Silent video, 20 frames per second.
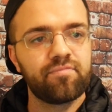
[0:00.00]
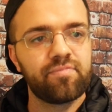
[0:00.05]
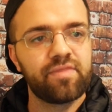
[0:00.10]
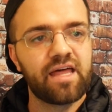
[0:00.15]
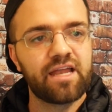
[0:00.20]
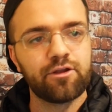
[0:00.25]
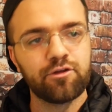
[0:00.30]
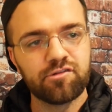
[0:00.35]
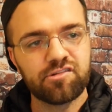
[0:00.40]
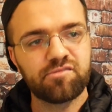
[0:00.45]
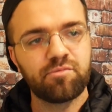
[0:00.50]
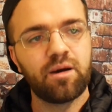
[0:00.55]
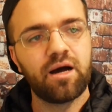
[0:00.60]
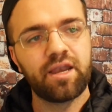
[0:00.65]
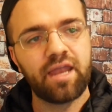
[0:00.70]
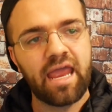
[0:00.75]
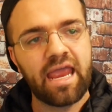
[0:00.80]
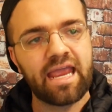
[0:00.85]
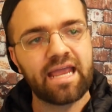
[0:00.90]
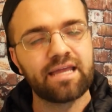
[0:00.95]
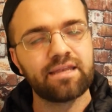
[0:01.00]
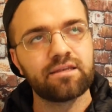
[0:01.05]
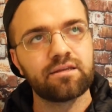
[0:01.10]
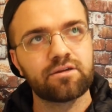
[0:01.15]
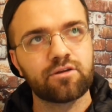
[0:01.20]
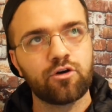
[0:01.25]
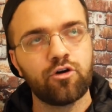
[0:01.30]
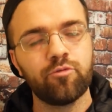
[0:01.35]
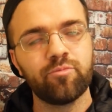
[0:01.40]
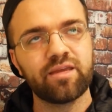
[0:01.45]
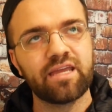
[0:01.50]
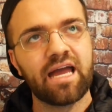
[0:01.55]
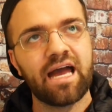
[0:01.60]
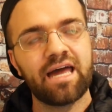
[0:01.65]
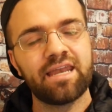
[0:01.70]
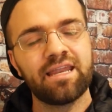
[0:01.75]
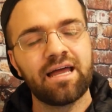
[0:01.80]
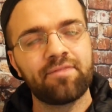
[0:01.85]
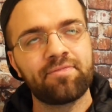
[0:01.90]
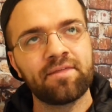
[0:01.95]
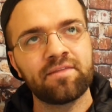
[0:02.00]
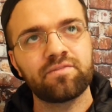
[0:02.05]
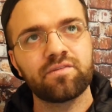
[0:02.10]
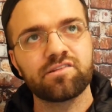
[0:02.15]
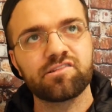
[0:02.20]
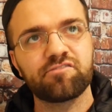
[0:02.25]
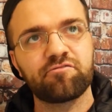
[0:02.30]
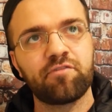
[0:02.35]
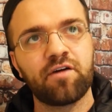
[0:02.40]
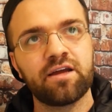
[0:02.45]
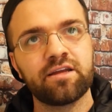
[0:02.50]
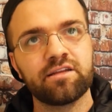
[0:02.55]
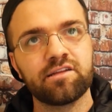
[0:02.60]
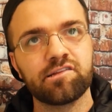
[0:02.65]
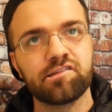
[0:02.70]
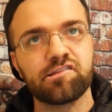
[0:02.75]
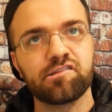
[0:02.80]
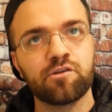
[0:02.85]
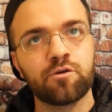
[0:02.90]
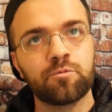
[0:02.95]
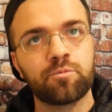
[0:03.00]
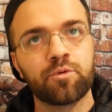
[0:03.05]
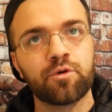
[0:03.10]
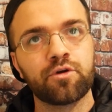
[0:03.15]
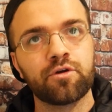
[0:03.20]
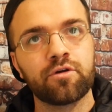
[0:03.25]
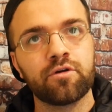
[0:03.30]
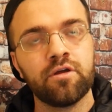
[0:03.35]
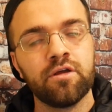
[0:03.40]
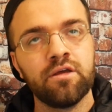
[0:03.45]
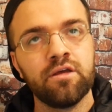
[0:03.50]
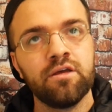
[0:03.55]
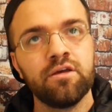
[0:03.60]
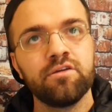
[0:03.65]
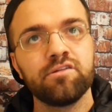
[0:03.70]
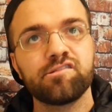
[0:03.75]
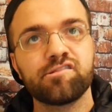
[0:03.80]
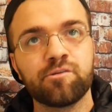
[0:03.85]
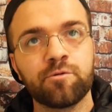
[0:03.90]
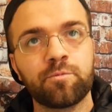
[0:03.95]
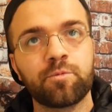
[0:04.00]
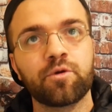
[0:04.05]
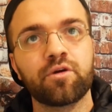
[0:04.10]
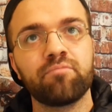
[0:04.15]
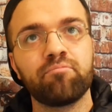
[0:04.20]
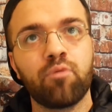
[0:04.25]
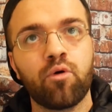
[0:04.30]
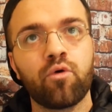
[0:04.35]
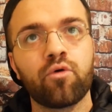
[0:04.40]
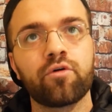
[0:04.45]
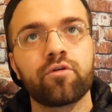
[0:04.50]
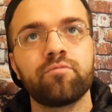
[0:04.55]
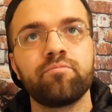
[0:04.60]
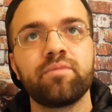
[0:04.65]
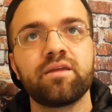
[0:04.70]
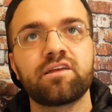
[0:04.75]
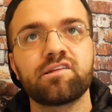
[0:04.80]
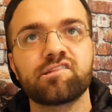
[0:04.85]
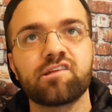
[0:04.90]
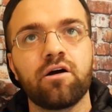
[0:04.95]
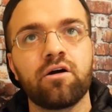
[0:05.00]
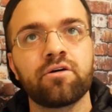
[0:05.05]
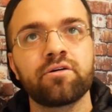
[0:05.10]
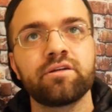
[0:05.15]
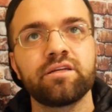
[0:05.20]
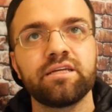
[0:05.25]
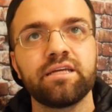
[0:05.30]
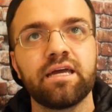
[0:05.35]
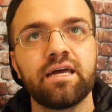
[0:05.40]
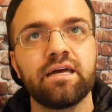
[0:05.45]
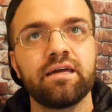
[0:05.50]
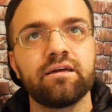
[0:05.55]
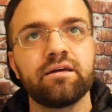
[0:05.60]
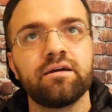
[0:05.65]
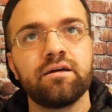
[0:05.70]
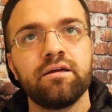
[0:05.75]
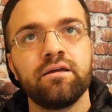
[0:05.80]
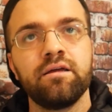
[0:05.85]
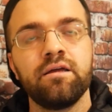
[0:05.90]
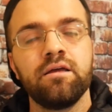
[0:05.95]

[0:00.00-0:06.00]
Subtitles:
that Usman and Colby had. And I think this fight is super, super important because RDA,